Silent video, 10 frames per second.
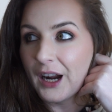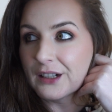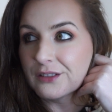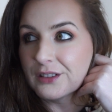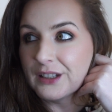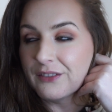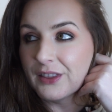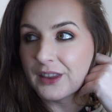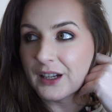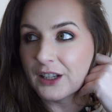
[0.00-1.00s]
I don't
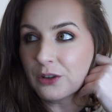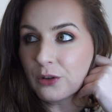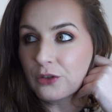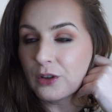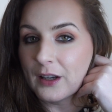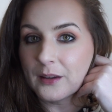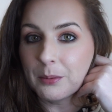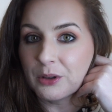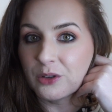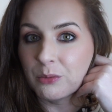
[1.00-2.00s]
even think I told you guys
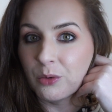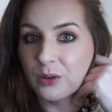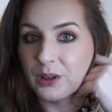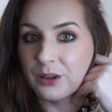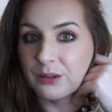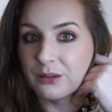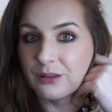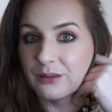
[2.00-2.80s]
about tomorrow.